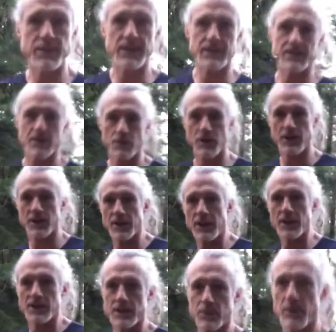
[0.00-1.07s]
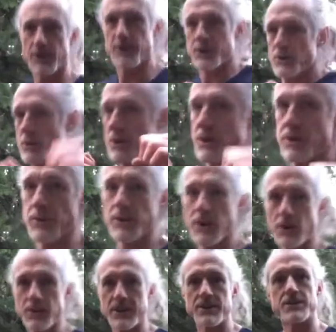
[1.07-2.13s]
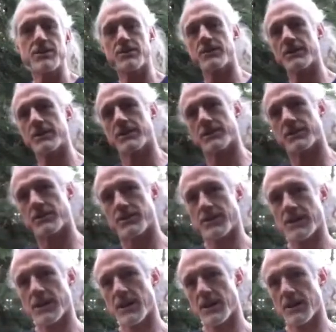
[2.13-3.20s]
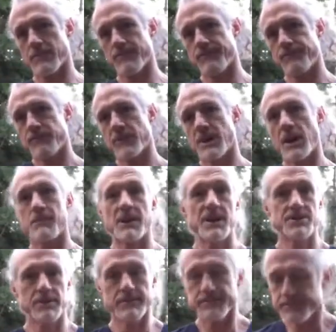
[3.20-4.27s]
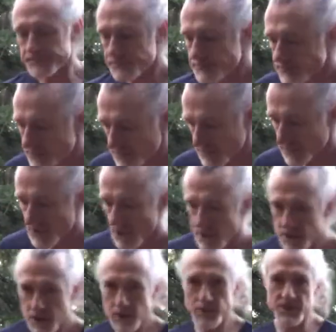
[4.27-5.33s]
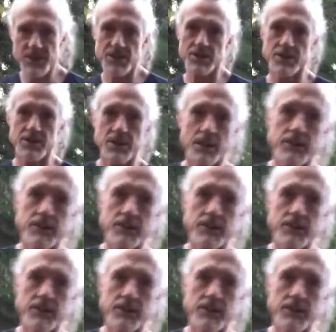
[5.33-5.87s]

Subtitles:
to where you go into the combination. So you position yourself,